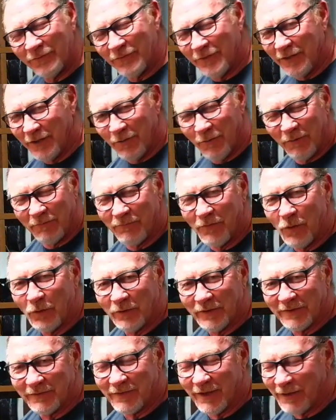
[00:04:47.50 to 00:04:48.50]
a
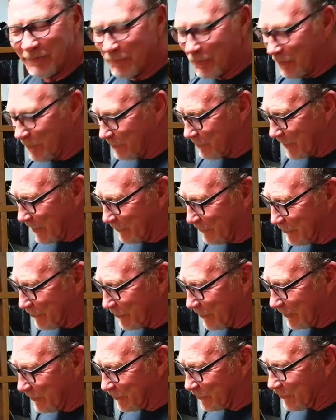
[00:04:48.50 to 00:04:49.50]
folding table, and
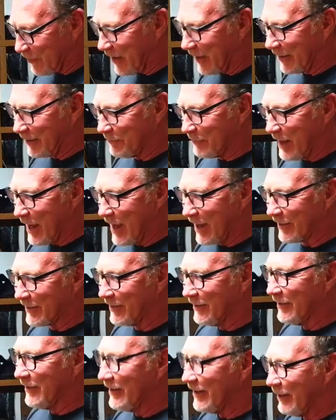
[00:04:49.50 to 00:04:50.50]
so it's sliding back.
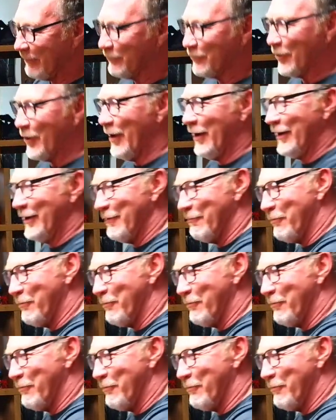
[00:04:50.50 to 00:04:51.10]
I'm trying to